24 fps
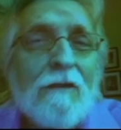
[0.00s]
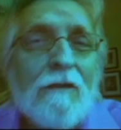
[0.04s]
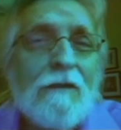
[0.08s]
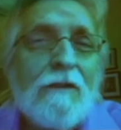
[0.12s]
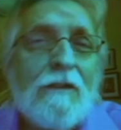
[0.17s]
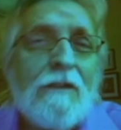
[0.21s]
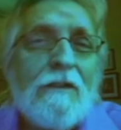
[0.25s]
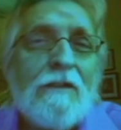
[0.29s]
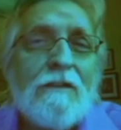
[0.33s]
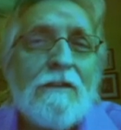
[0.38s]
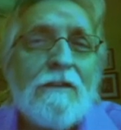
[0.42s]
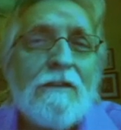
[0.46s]

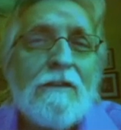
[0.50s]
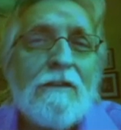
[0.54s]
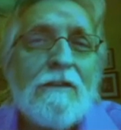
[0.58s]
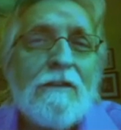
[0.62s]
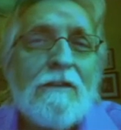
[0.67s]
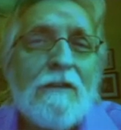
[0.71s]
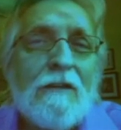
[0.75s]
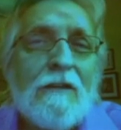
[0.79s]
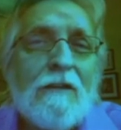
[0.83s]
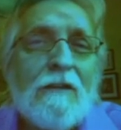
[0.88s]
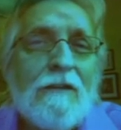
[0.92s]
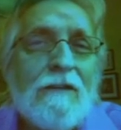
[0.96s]
in
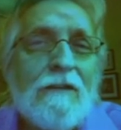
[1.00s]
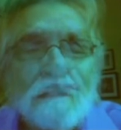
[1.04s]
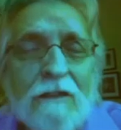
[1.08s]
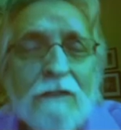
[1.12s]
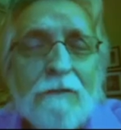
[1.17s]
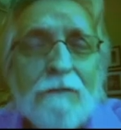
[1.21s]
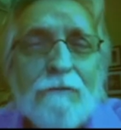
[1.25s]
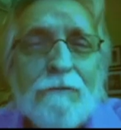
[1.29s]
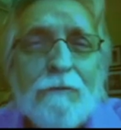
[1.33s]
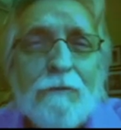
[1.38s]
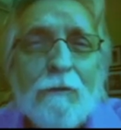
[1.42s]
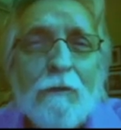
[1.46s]

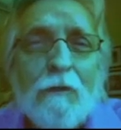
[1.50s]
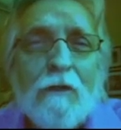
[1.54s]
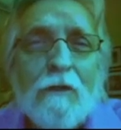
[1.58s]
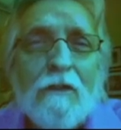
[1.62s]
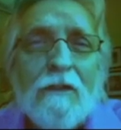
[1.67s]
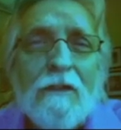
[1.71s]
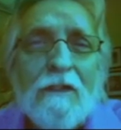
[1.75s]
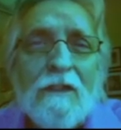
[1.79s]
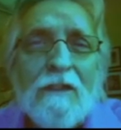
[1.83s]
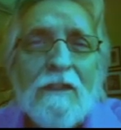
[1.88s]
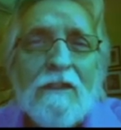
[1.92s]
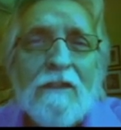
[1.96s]
Argentina for
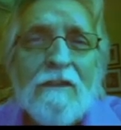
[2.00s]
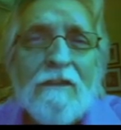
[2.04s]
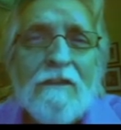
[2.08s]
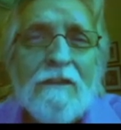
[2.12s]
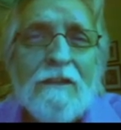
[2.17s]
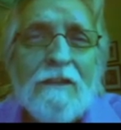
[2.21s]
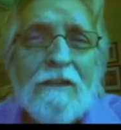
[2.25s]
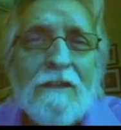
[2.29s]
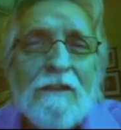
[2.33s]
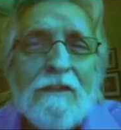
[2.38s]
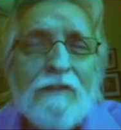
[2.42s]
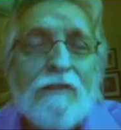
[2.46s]

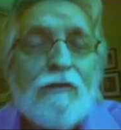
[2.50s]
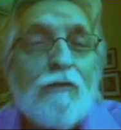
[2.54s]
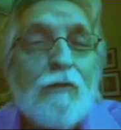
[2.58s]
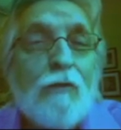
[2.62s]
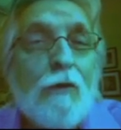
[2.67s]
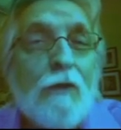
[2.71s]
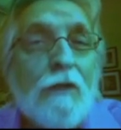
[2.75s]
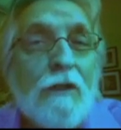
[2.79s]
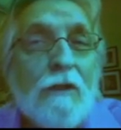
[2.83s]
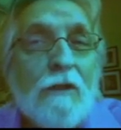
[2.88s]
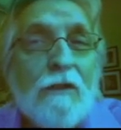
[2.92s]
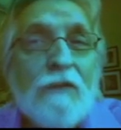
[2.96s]
the
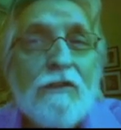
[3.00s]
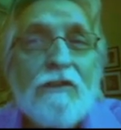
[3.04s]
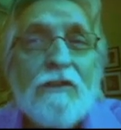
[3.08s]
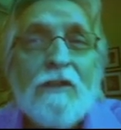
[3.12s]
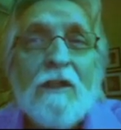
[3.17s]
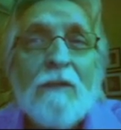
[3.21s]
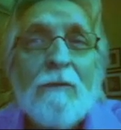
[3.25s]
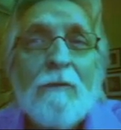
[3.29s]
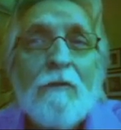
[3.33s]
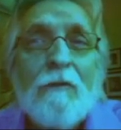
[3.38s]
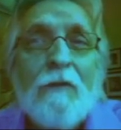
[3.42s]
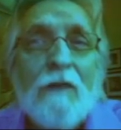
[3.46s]
extraordinary
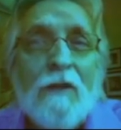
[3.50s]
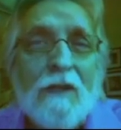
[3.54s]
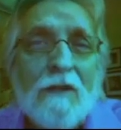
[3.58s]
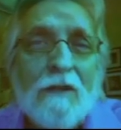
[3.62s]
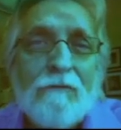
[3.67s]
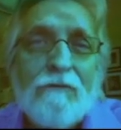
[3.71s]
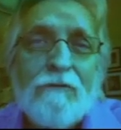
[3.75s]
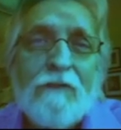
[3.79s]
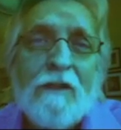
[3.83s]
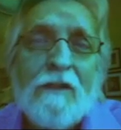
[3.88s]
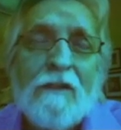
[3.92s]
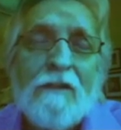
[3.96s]
job that they
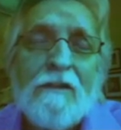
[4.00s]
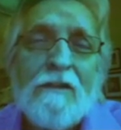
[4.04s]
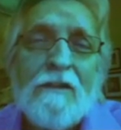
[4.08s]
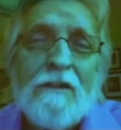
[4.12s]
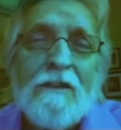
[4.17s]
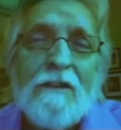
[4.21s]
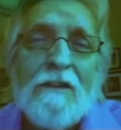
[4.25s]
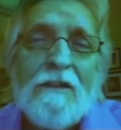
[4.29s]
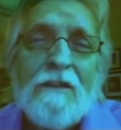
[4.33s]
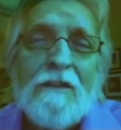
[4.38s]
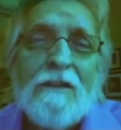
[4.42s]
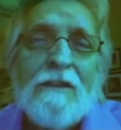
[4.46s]
have done
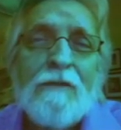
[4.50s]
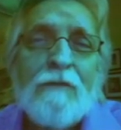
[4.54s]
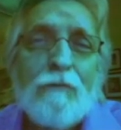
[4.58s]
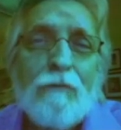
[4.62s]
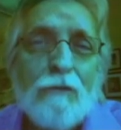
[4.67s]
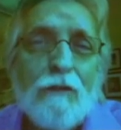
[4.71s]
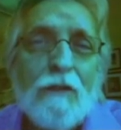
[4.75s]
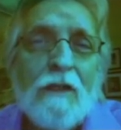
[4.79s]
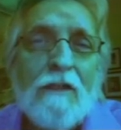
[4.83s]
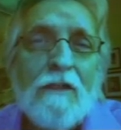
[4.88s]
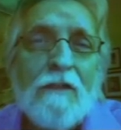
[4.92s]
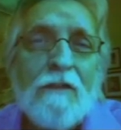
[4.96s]
in
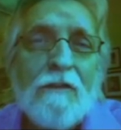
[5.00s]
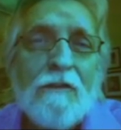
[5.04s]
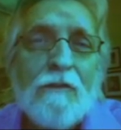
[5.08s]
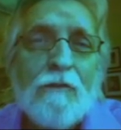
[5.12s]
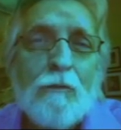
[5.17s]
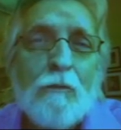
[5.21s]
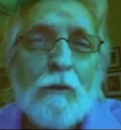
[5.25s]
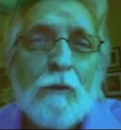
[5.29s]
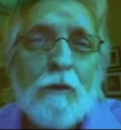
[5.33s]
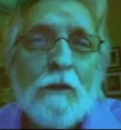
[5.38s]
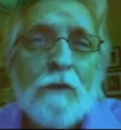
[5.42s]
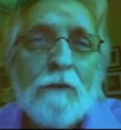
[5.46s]
creating
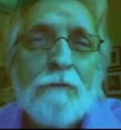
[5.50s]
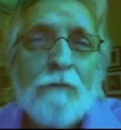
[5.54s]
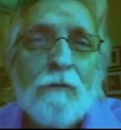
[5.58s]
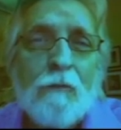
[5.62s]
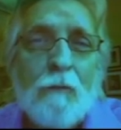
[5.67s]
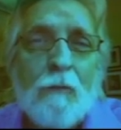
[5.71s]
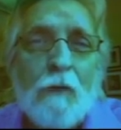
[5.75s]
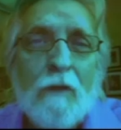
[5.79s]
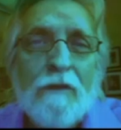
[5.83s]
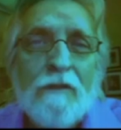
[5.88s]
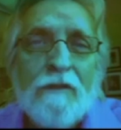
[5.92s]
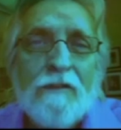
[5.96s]
this
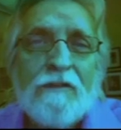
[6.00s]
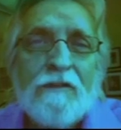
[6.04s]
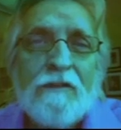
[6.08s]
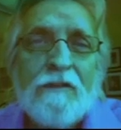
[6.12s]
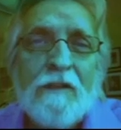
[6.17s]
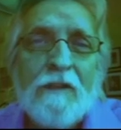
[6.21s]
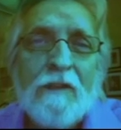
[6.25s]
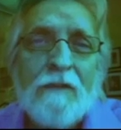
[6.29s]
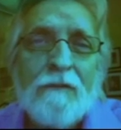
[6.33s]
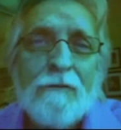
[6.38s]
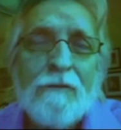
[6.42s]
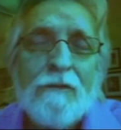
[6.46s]
wonderful Oneness
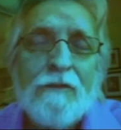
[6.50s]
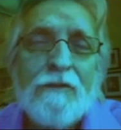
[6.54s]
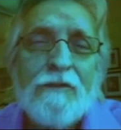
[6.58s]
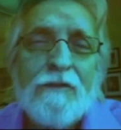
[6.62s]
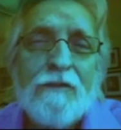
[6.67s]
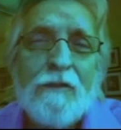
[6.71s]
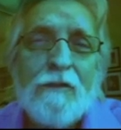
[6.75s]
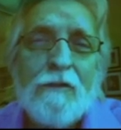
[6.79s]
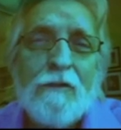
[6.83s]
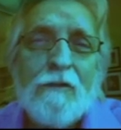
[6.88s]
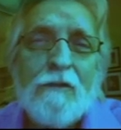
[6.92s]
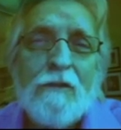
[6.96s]
conference.
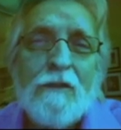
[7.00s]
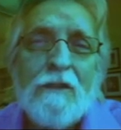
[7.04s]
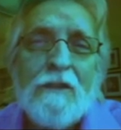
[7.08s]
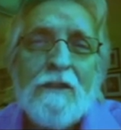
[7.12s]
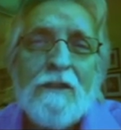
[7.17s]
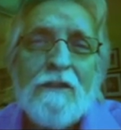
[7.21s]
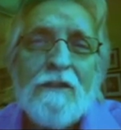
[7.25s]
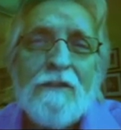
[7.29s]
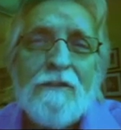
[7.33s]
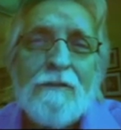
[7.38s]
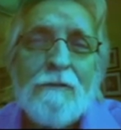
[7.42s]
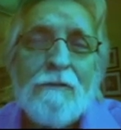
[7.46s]
So
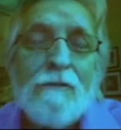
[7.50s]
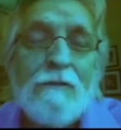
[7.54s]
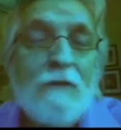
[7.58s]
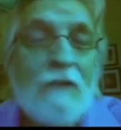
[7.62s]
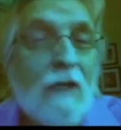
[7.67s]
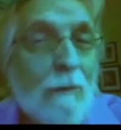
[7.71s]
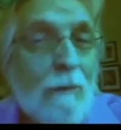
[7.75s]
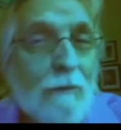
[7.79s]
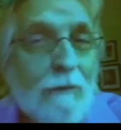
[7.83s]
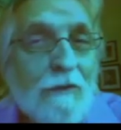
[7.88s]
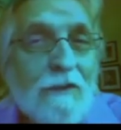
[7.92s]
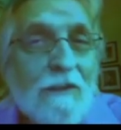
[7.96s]
to
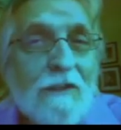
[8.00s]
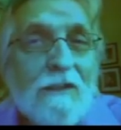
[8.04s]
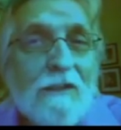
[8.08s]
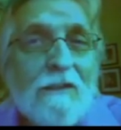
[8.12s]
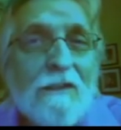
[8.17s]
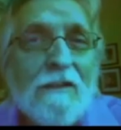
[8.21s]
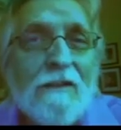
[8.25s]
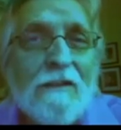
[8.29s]
Gabrielle,